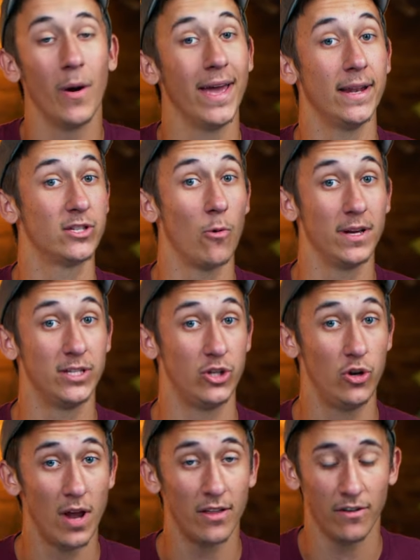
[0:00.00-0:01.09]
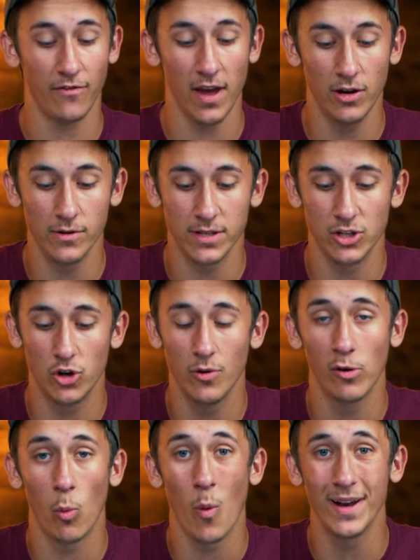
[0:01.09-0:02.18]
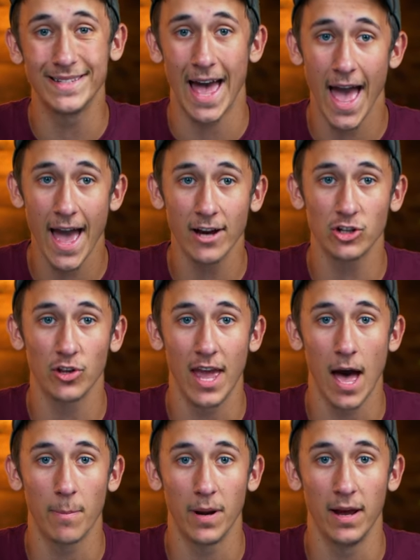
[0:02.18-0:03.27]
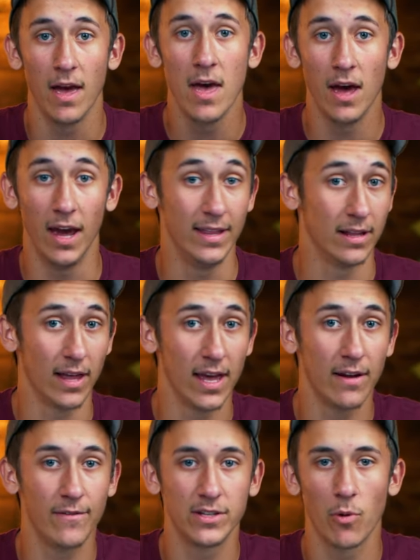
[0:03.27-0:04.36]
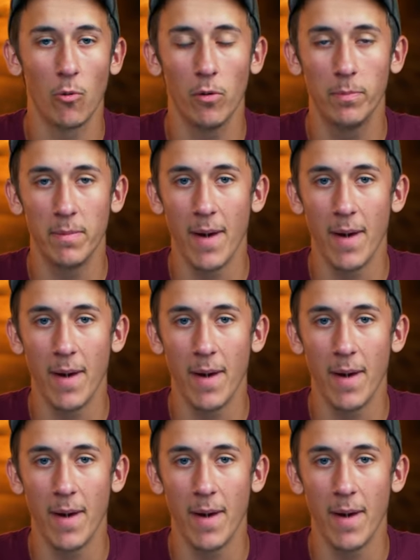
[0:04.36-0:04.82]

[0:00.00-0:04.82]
And as always, tune out the fake news and tune into what is actually happening in the land of Israel. We'll be